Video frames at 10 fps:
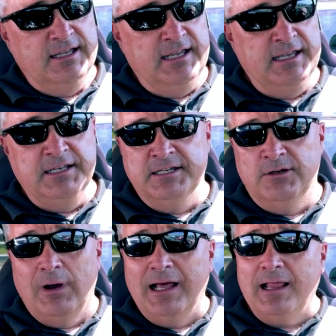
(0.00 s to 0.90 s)
And
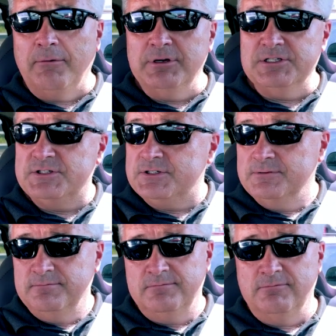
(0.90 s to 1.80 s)
uh, while I was
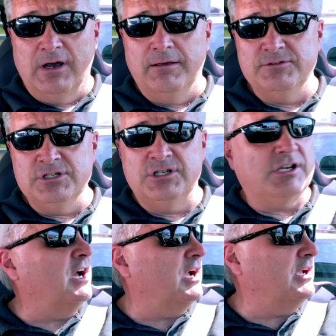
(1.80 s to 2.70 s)
while I was in
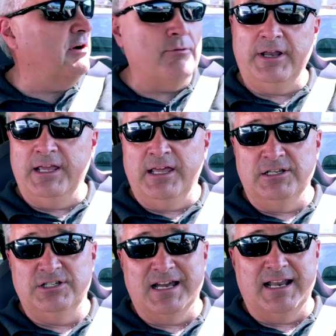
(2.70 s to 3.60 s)
Chicago, I went ahead
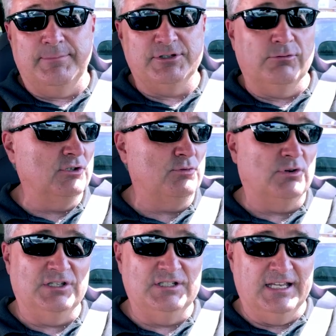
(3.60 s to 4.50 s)
and shot episode
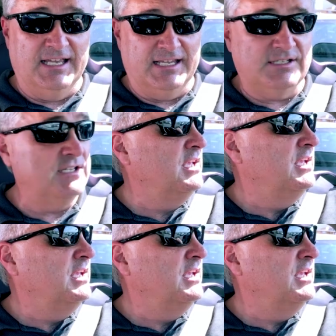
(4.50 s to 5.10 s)
126.